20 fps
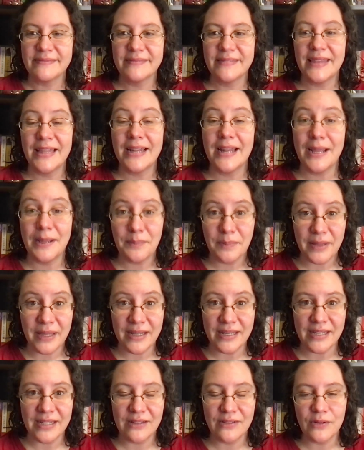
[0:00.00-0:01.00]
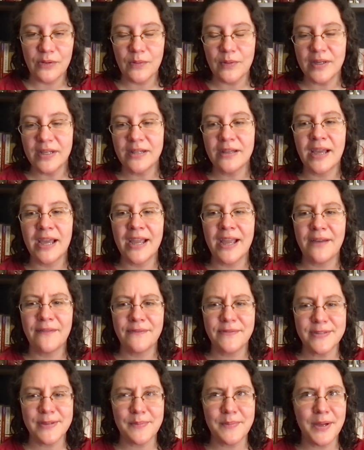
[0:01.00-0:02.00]
that I'm planning to read. I have
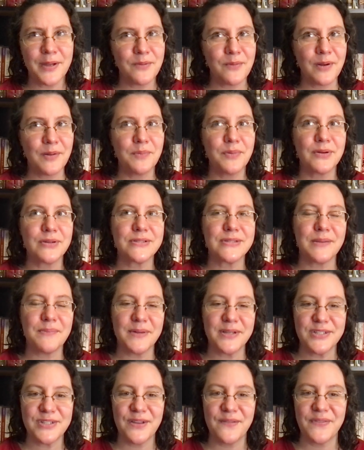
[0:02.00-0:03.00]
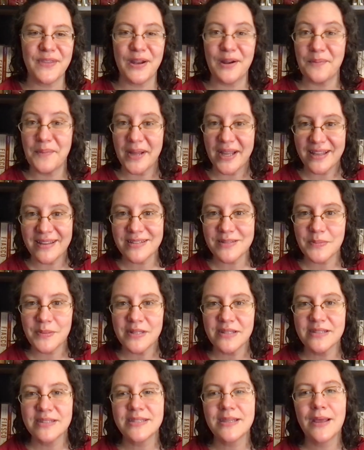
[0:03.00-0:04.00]
some unread books on my shelf that are my
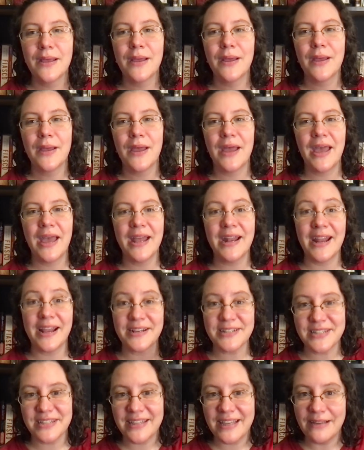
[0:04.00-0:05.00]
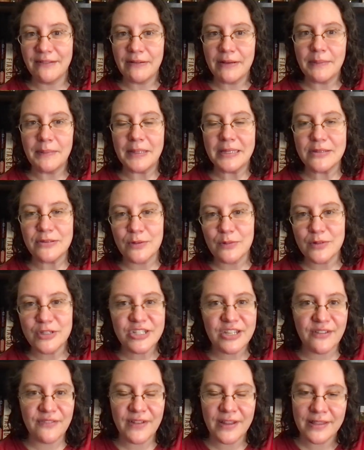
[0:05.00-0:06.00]
husband's, and I actually gave him his own
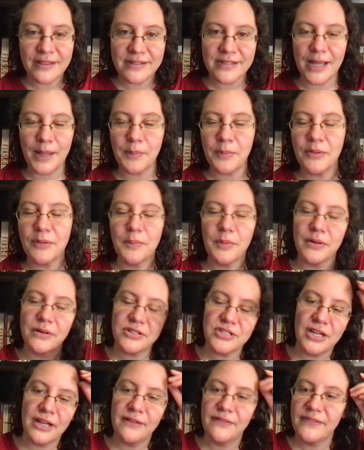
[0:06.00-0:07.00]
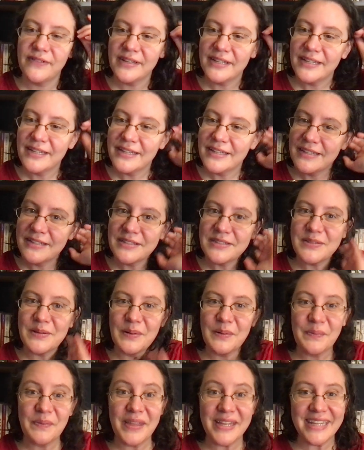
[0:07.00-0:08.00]
shelf at the top of the bookshelf so
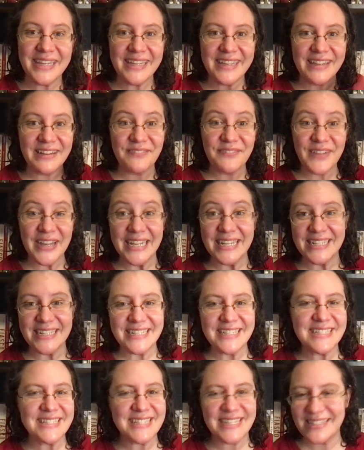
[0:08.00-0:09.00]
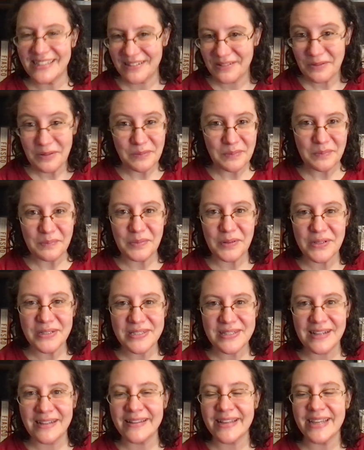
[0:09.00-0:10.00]
that he can find his
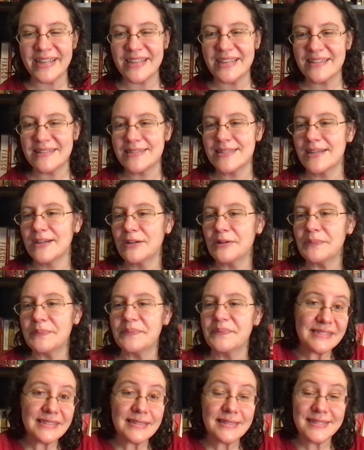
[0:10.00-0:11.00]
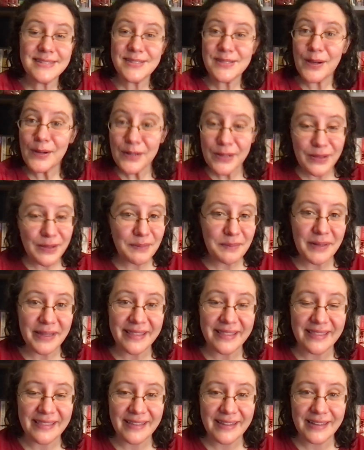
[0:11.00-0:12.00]
books a lot easier. started the
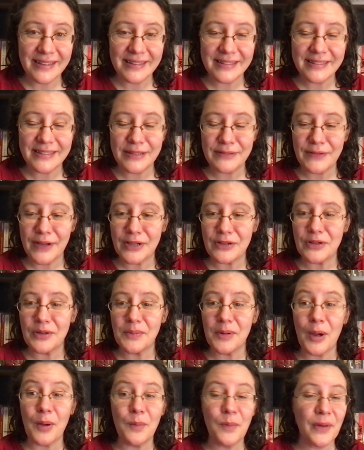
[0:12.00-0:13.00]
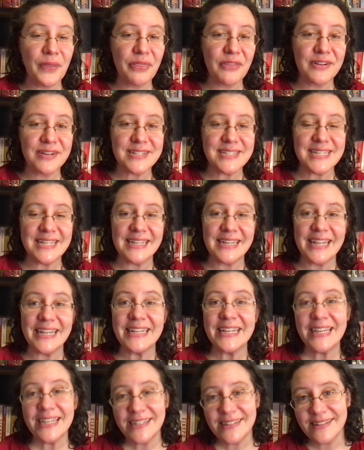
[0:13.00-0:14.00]
month of October at 113 and
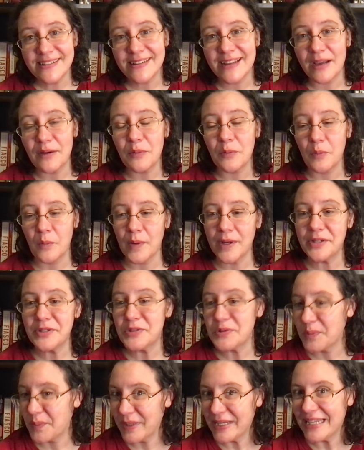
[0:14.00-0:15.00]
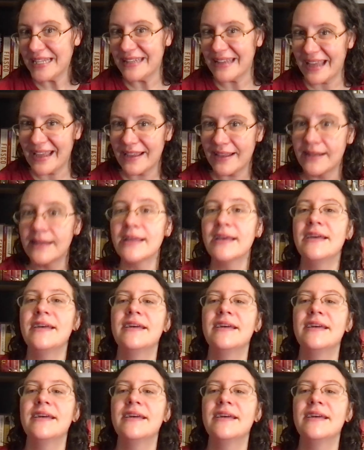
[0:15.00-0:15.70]
ended at 129